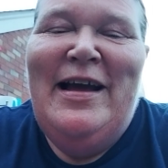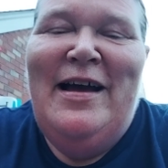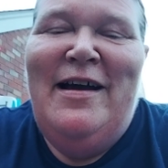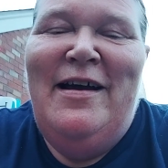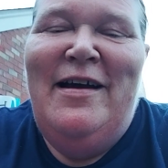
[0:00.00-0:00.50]

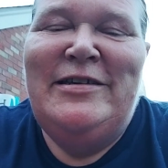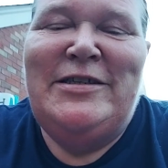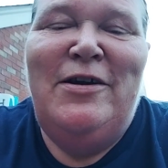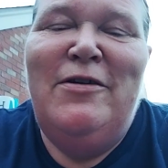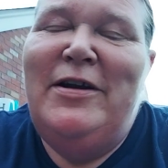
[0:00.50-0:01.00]

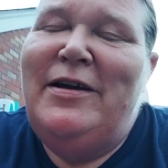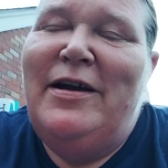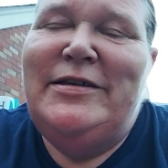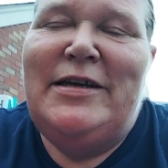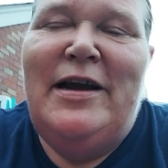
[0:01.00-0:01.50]
Sorry
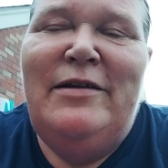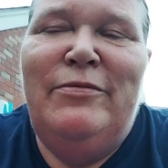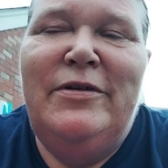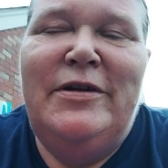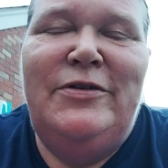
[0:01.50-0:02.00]
guys, I
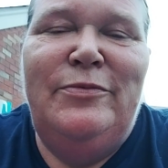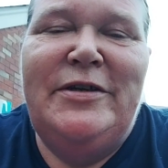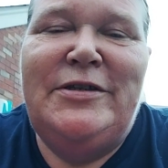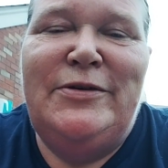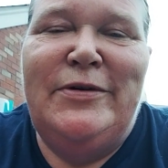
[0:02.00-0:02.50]
really do
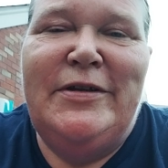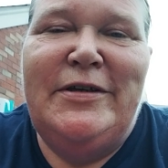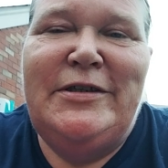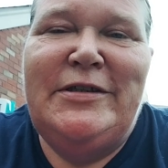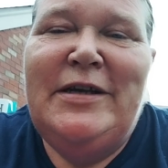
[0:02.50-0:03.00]
miss doing
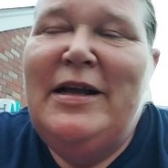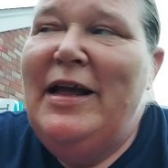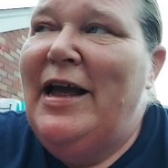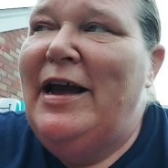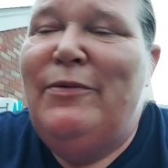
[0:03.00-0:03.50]
this,
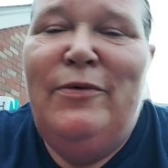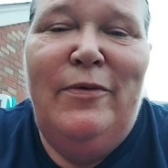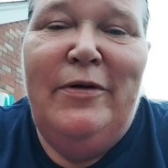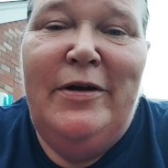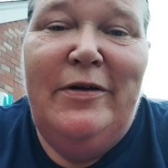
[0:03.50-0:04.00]
and we're
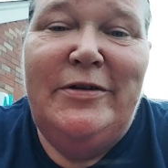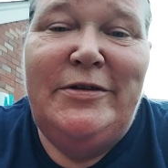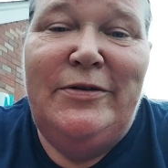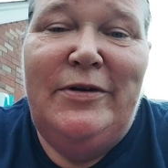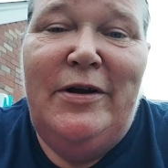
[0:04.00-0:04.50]
working on the
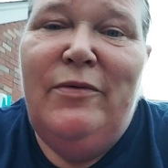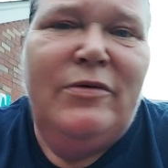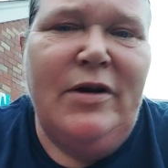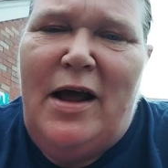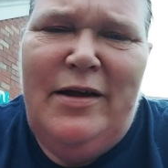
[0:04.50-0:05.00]
studio.
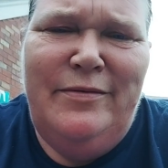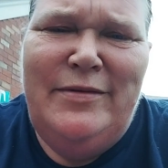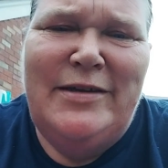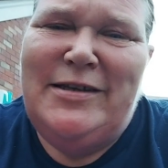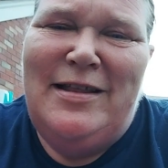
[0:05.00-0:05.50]
We're not.
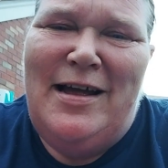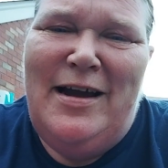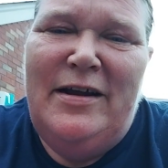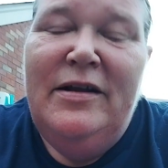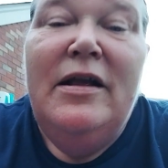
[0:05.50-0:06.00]
That's a
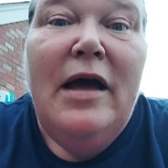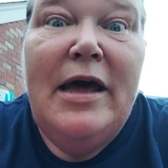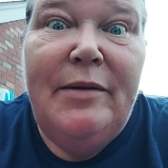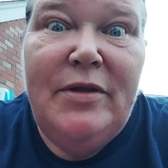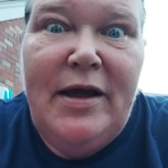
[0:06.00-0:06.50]
lie.
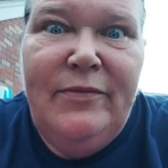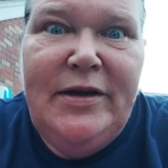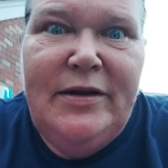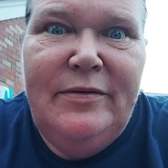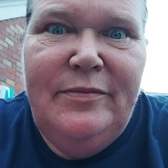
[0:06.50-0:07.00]
And I'm glad we
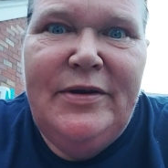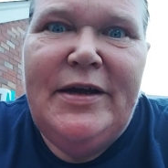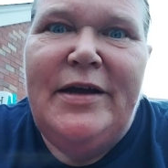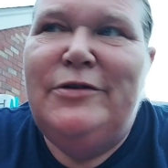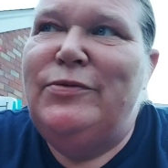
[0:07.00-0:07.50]
didn't,
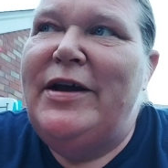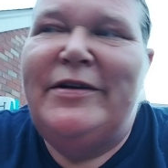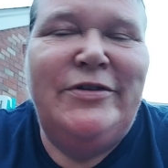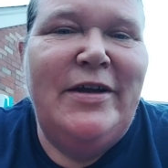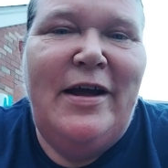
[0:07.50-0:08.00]
because we
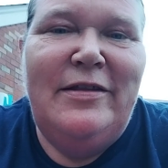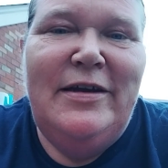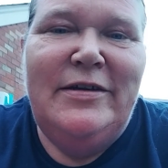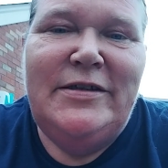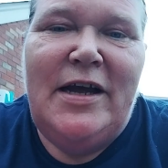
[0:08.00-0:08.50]
actually had
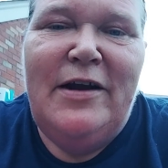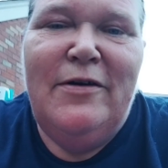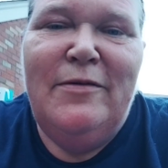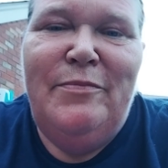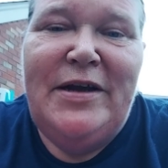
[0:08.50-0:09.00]
the
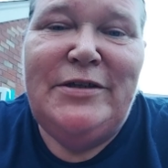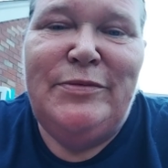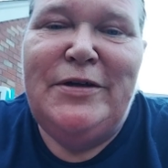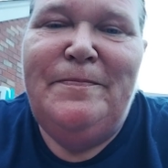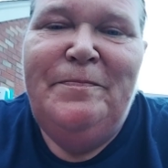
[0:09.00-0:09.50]
entire
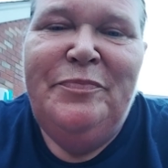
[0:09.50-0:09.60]
basement.